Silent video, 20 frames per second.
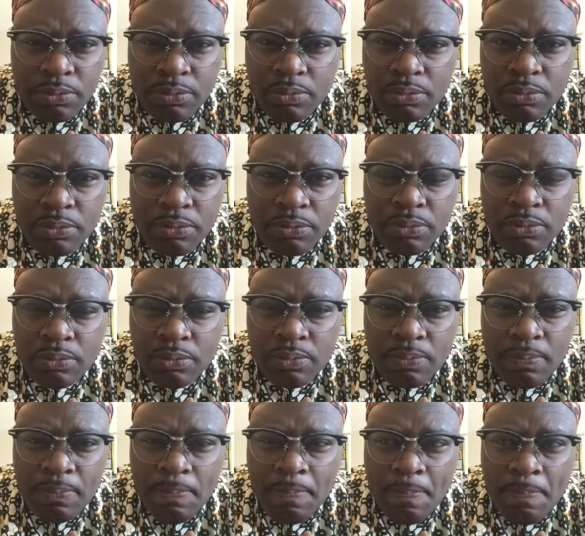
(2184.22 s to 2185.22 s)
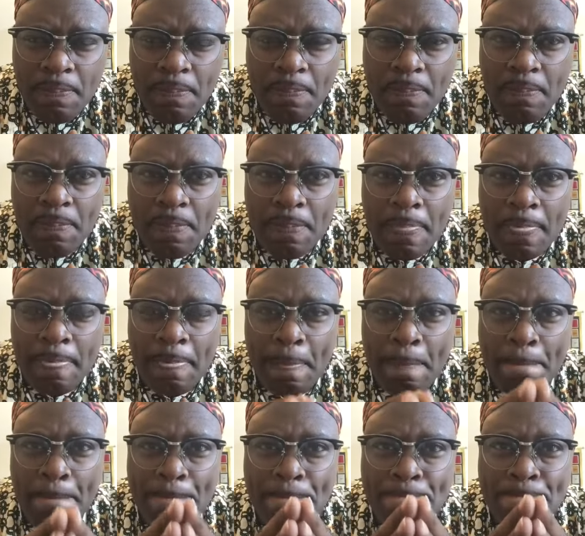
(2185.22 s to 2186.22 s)

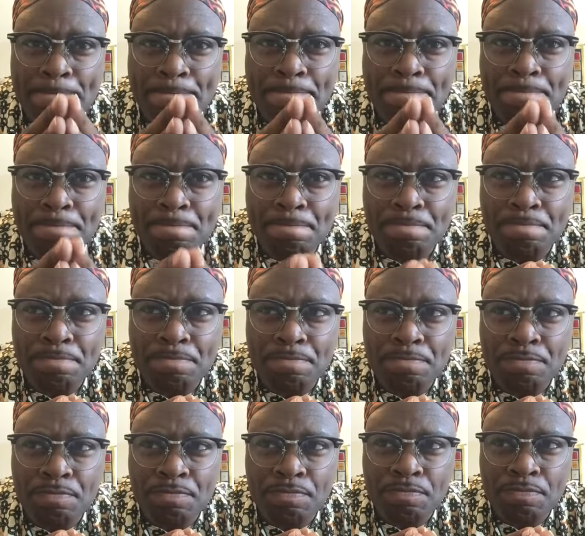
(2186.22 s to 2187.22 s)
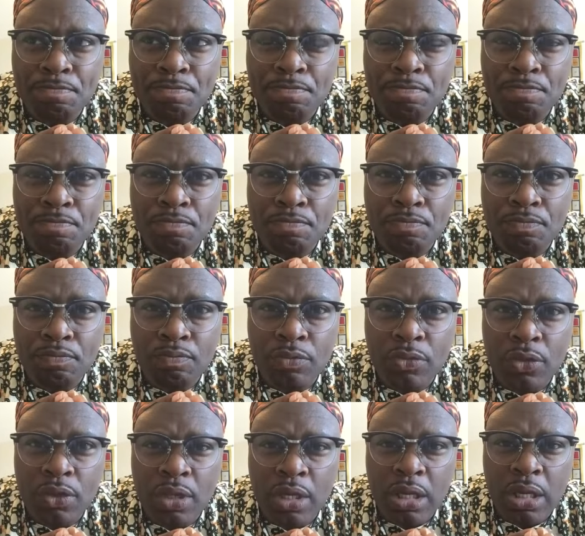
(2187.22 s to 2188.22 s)

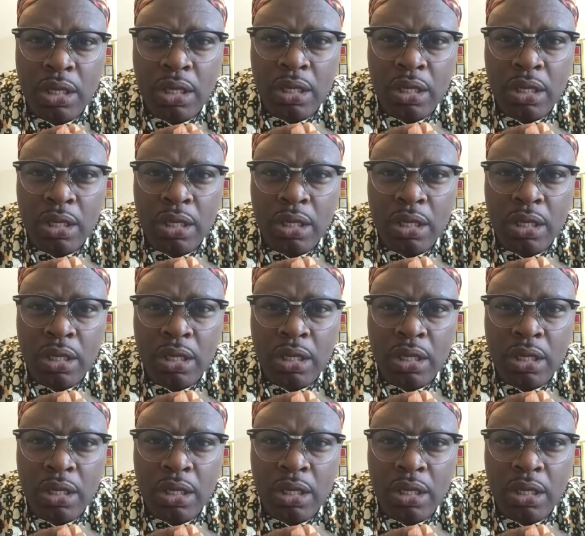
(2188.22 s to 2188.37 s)
No one is speaking in this clip.